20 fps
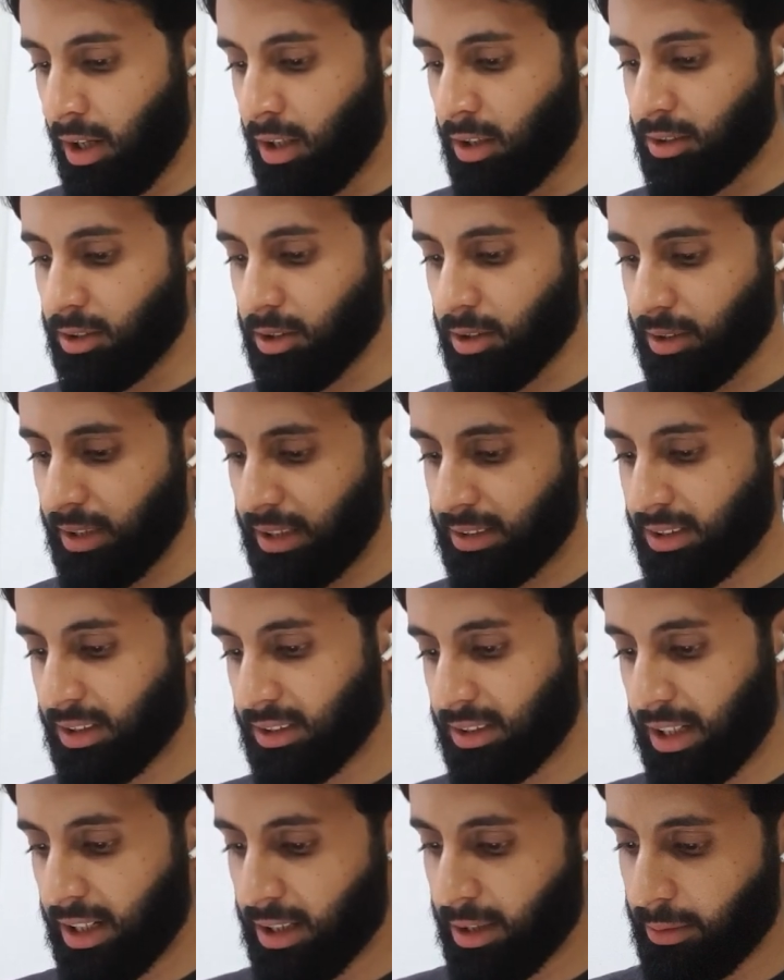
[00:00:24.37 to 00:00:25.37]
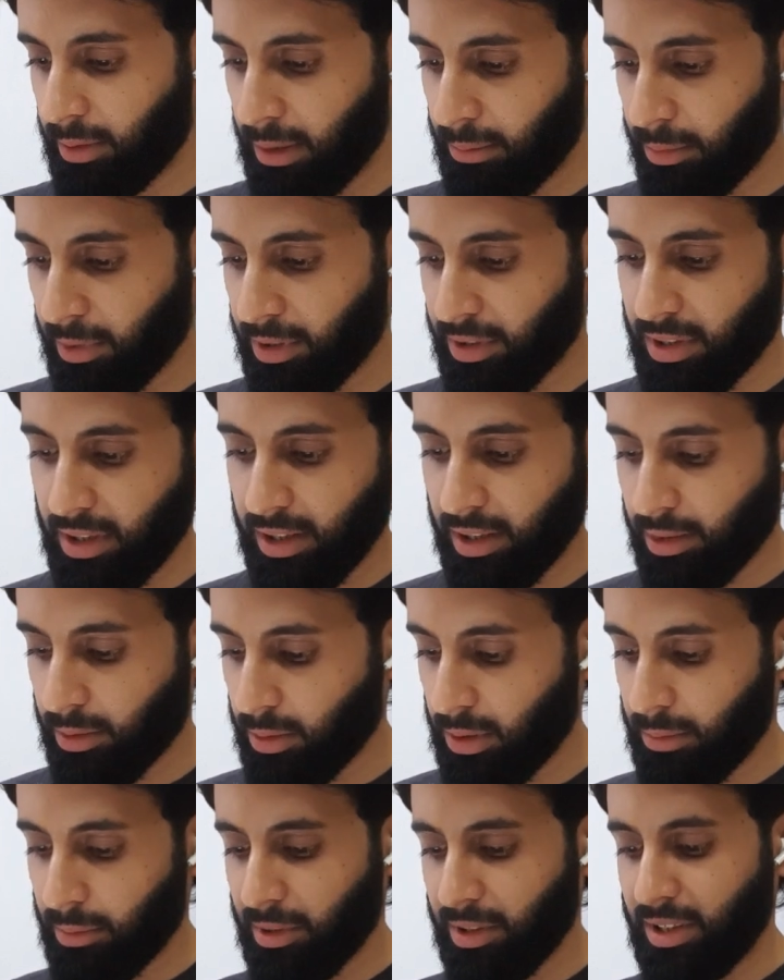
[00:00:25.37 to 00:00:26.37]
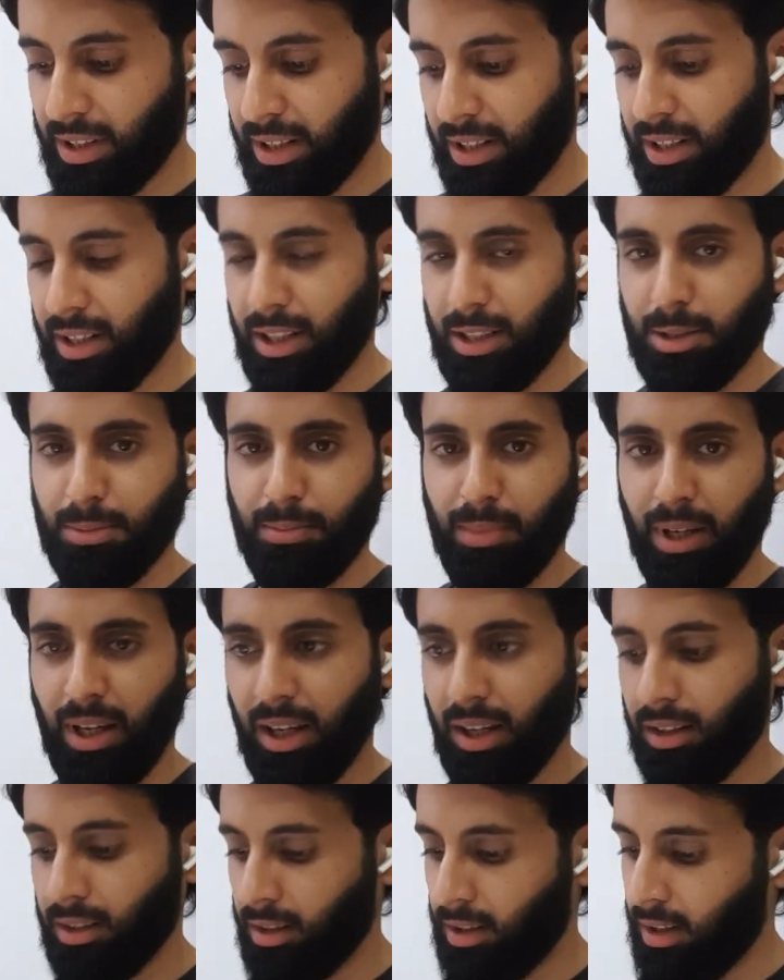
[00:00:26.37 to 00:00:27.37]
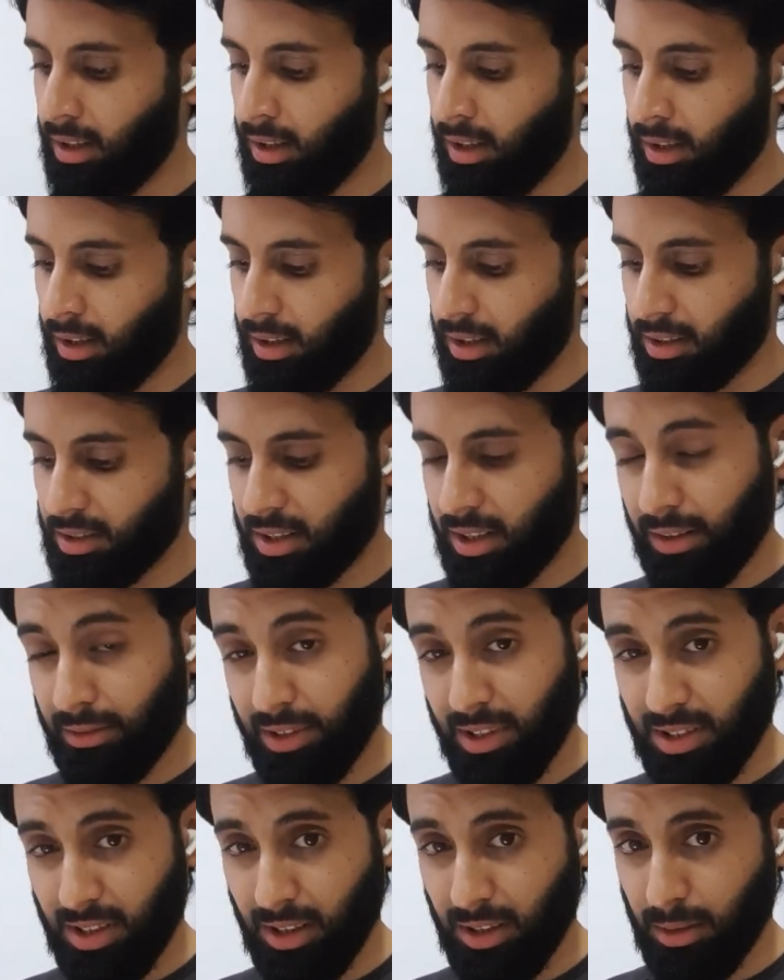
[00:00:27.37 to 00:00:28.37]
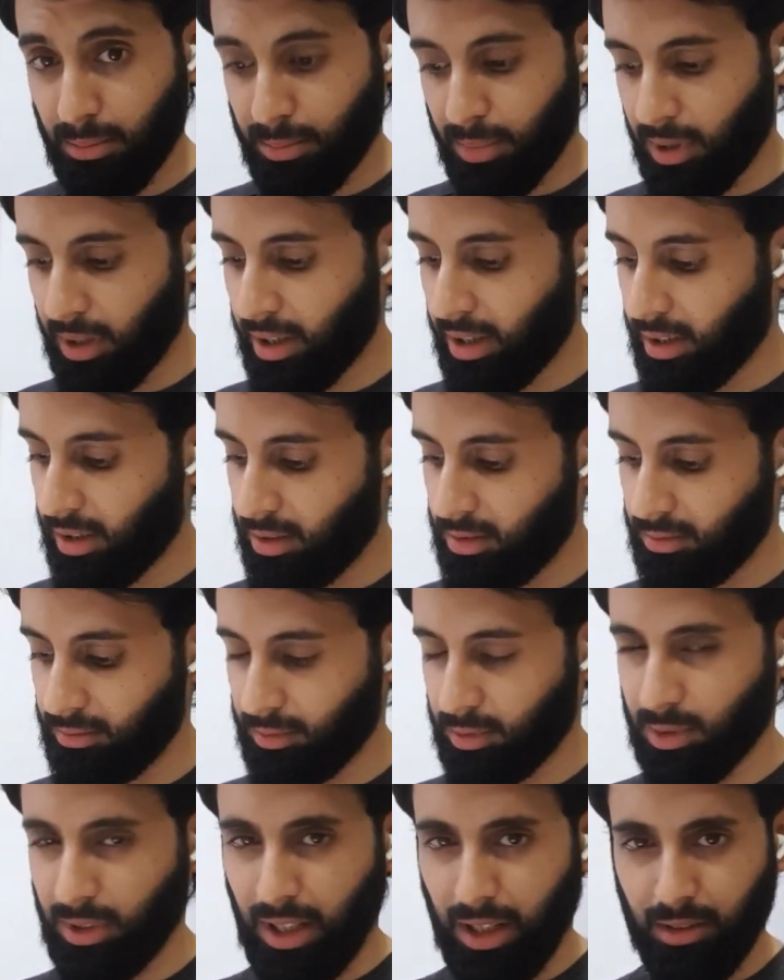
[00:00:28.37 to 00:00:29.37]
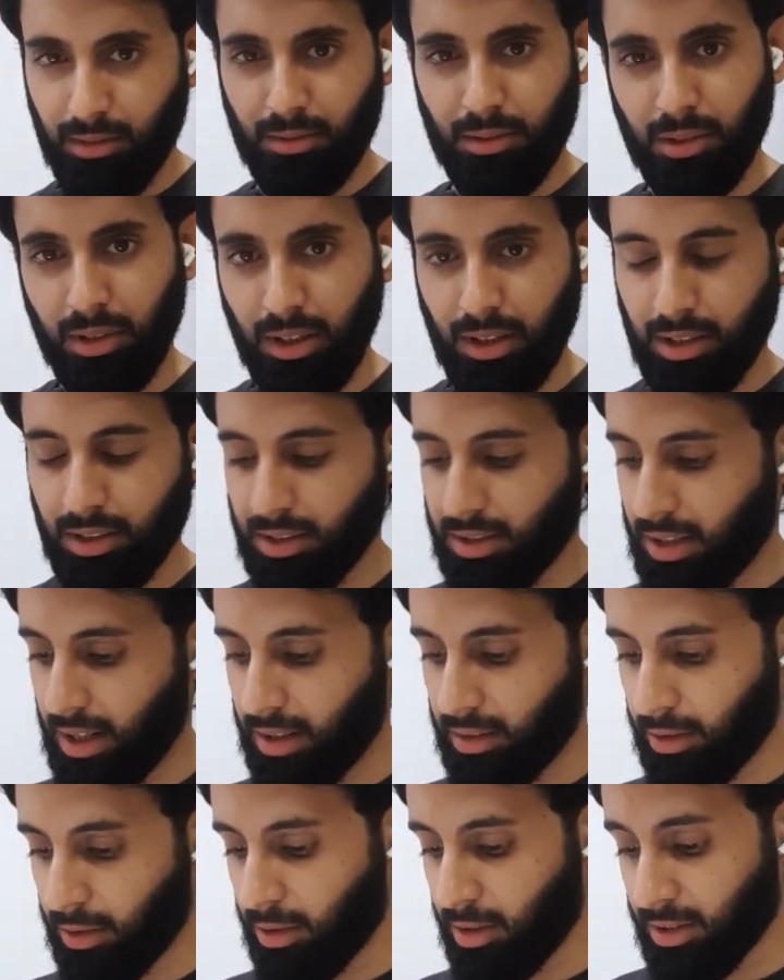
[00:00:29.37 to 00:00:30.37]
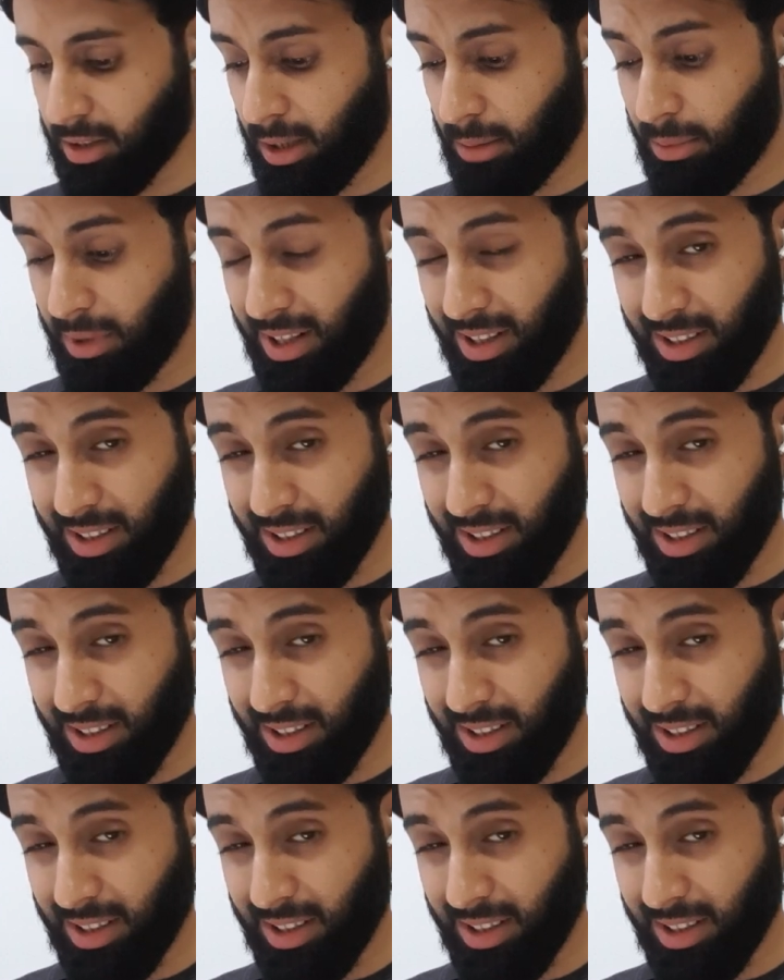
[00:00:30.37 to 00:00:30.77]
So that's exactly what I'm going to try and do. I'm going to try and explain each and every single part so that you can understand the concept here.